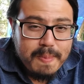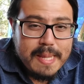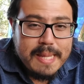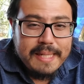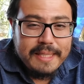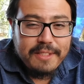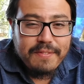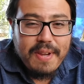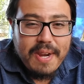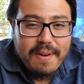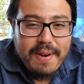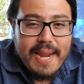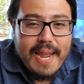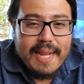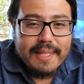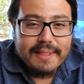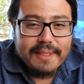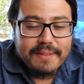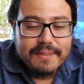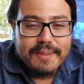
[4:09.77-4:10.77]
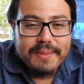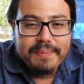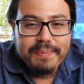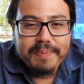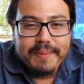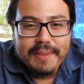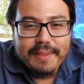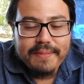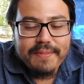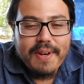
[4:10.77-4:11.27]
he's very active.
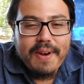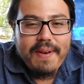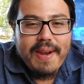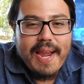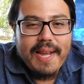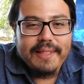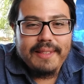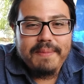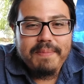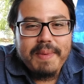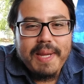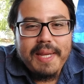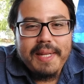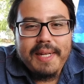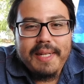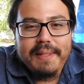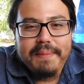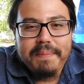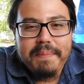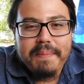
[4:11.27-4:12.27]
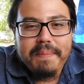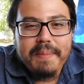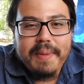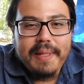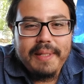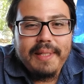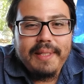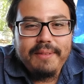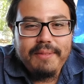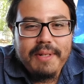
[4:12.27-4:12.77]
He's a very active man. I
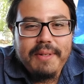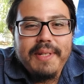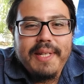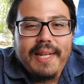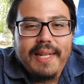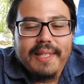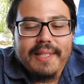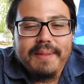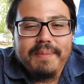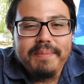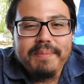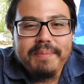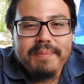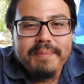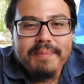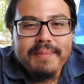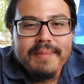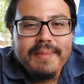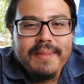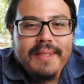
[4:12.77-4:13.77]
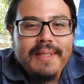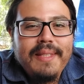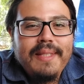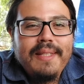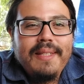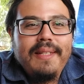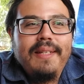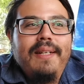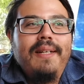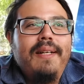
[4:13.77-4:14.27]
really like him.
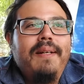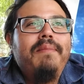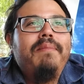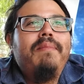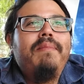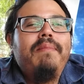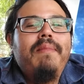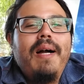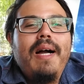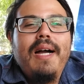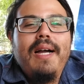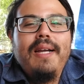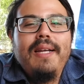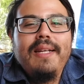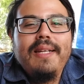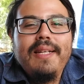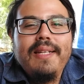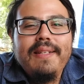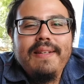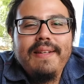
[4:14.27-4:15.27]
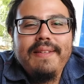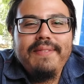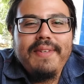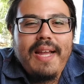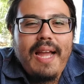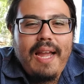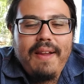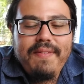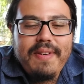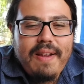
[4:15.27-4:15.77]

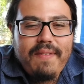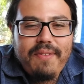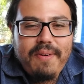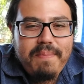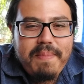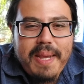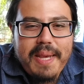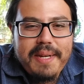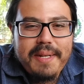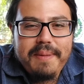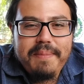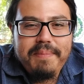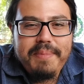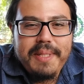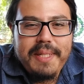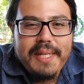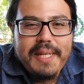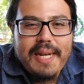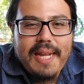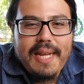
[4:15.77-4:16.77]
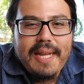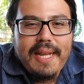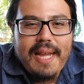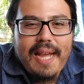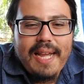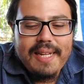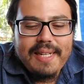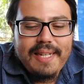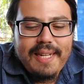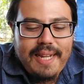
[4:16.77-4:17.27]
I've never met him, but
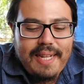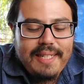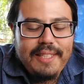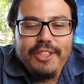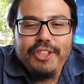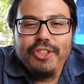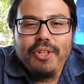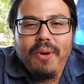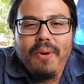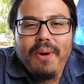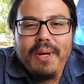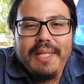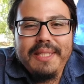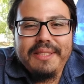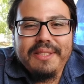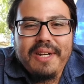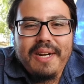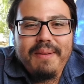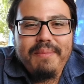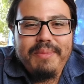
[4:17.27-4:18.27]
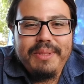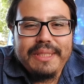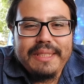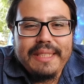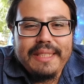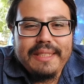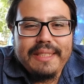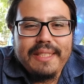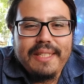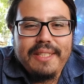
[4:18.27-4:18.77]
I enjoy his
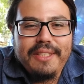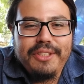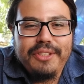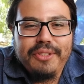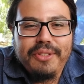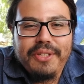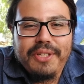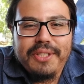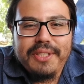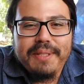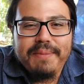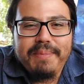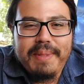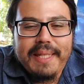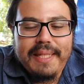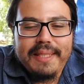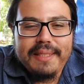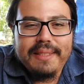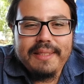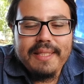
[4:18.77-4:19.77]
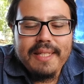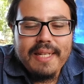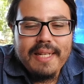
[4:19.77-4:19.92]
conversation. I enjoy our debates.